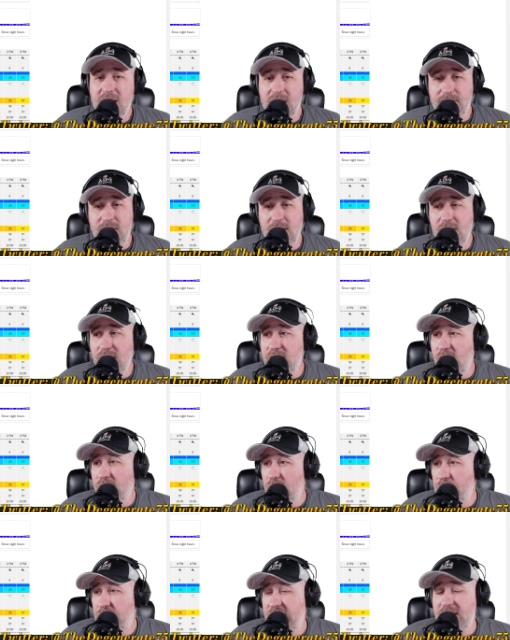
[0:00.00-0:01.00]
If you don't know,
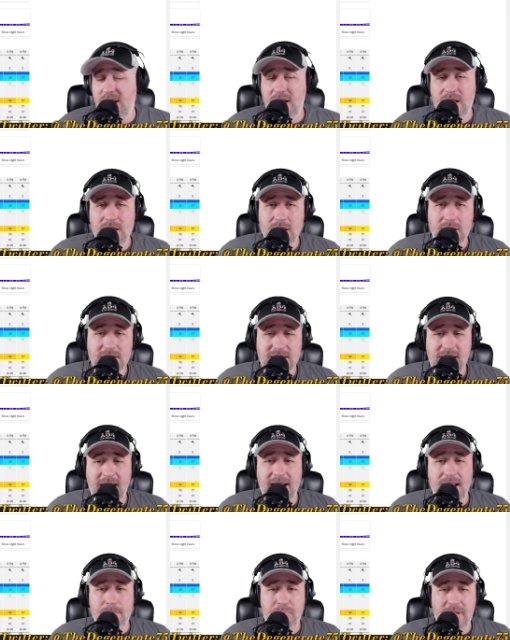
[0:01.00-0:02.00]
they're playing on a little
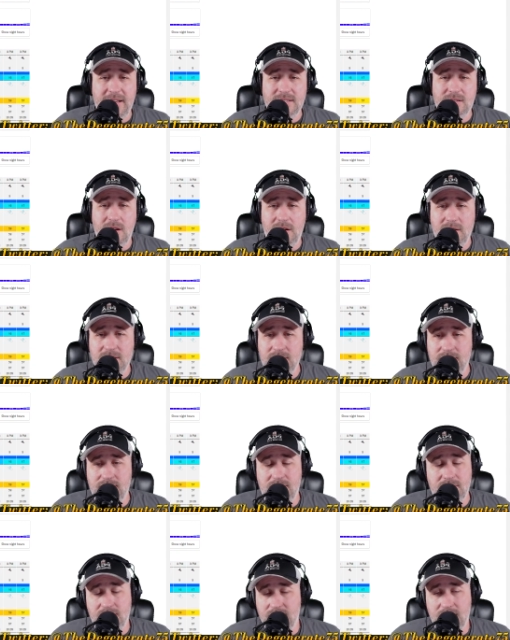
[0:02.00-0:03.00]
tiny place called,
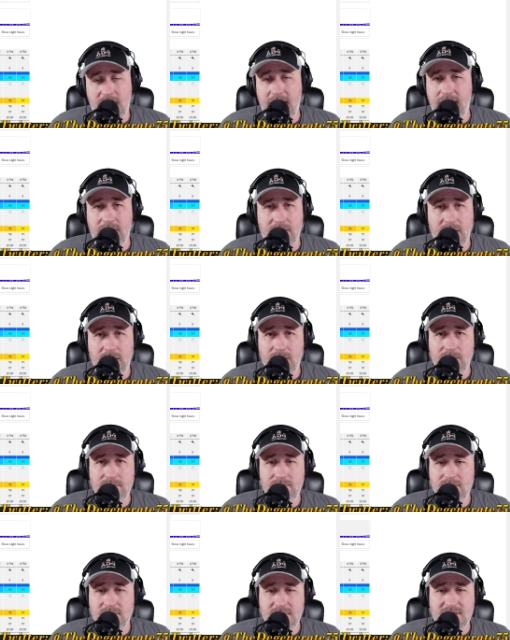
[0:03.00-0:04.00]
I don't know,
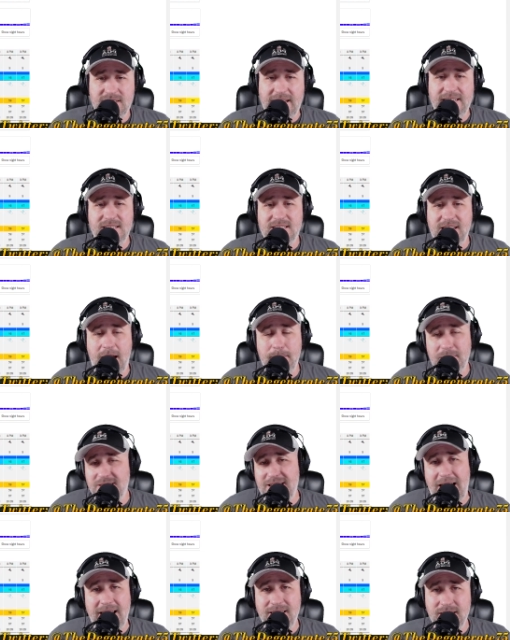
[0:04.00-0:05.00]
St.
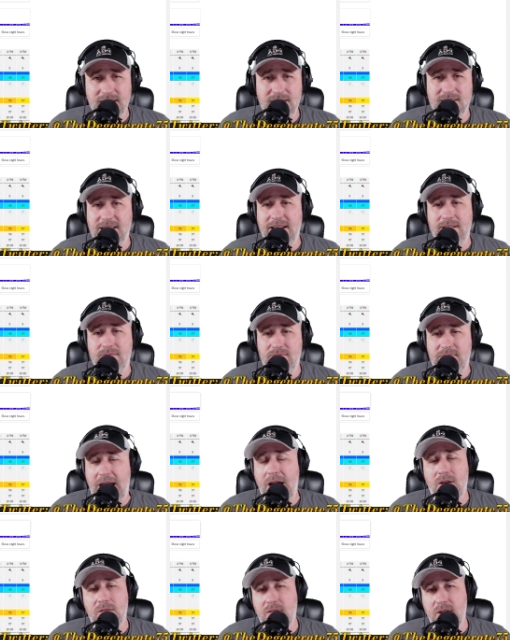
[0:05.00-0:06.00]
Simon's Island. It's like
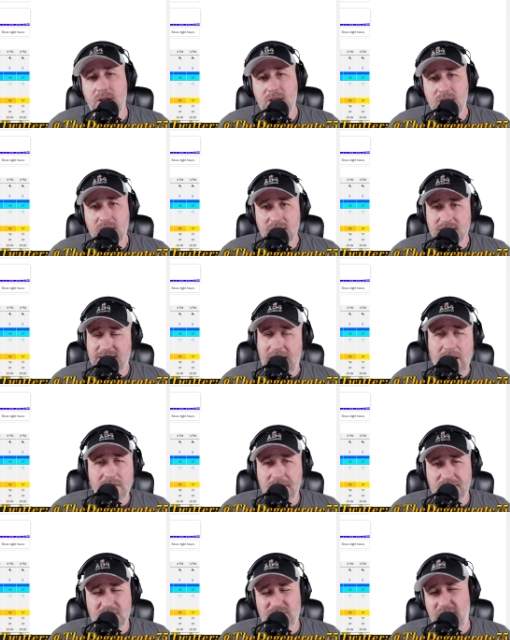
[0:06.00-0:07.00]
down
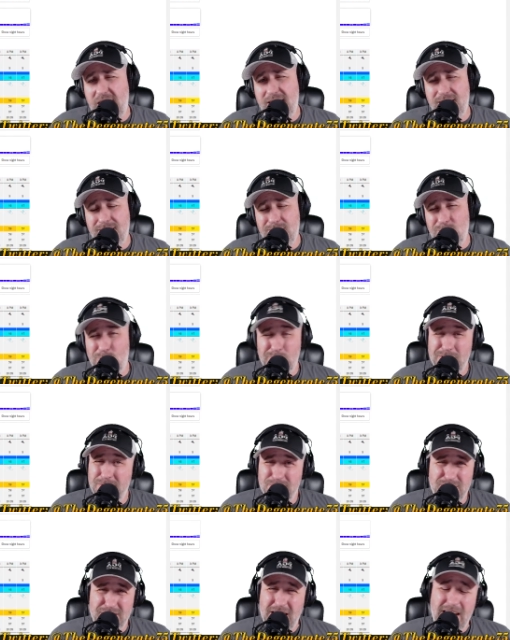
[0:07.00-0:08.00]
south of Savannah, north
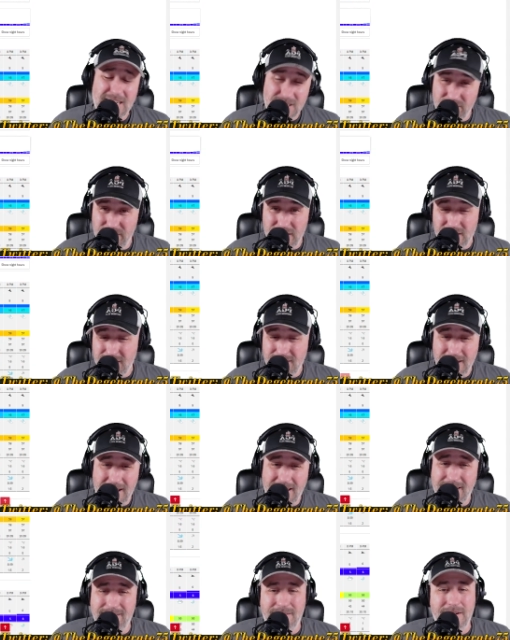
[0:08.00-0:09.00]
of Jacksonville.
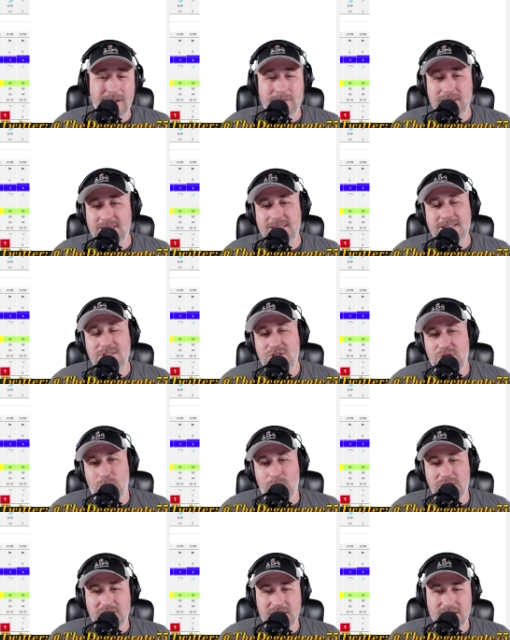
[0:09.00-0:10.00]
I don't know. It's in
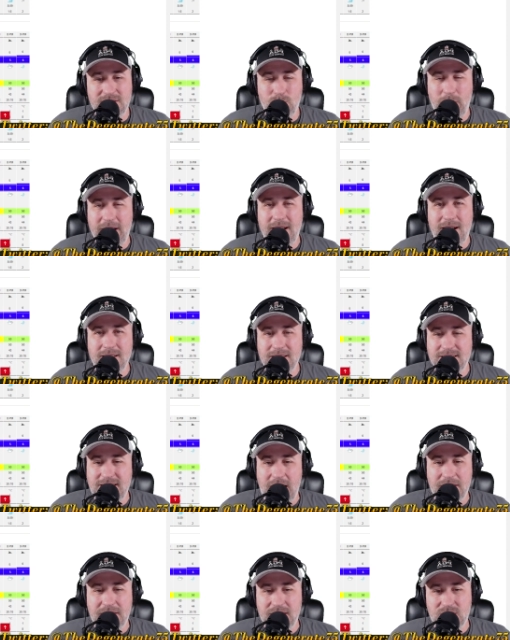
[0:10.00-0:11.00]
Georgia. It's way down in the
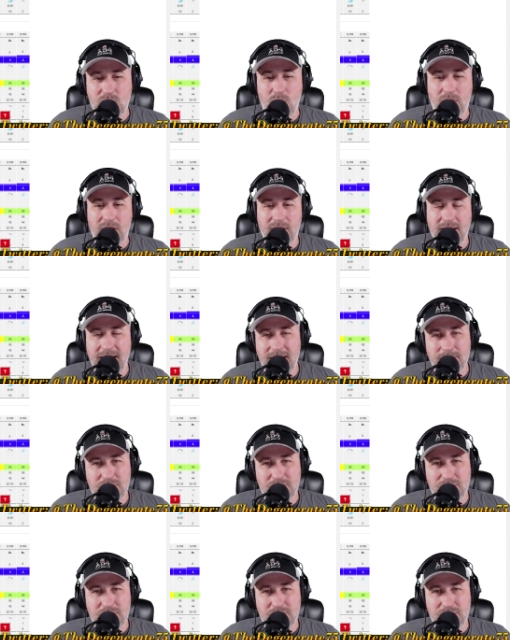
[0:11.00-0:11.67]
southeast corner, right?